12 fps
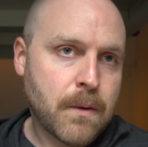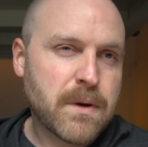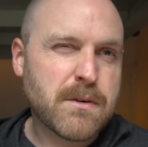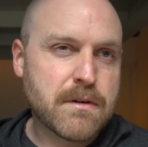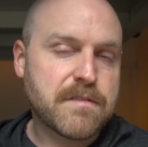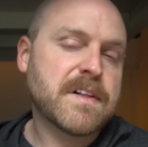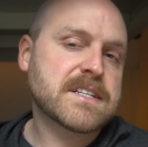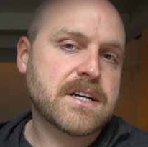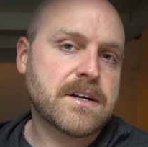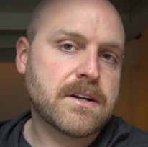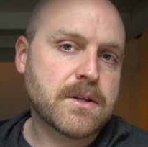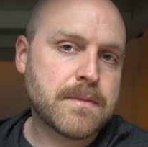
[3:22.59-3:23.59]
I wanna reflect
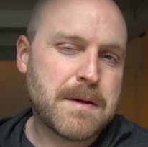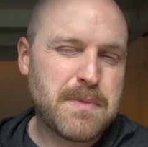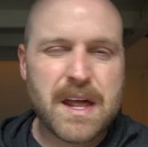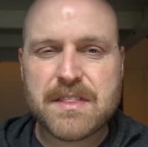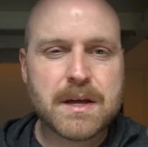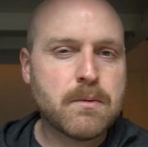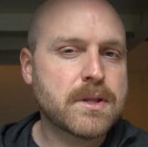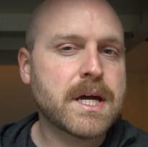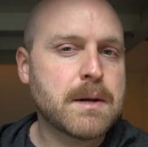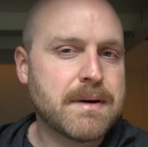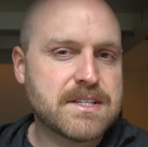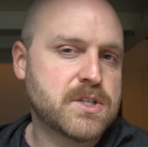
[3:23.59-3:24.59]
on it a little bit. And I think I'm only
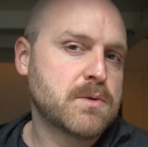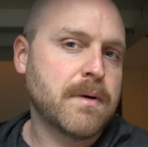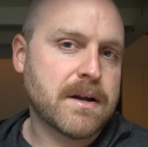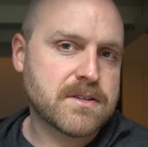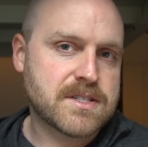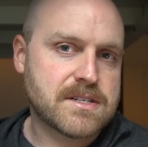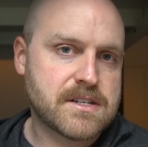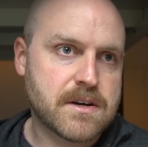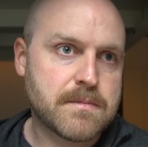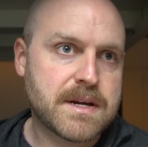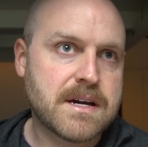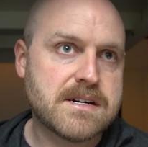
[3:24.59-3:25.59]
gonna buy two bottles this
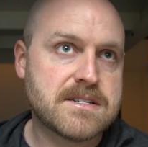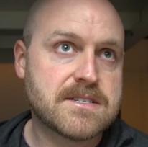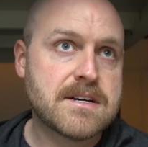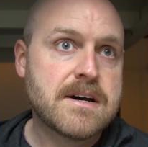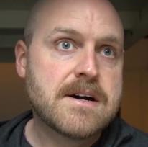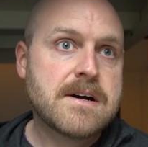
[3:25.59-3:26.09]
year because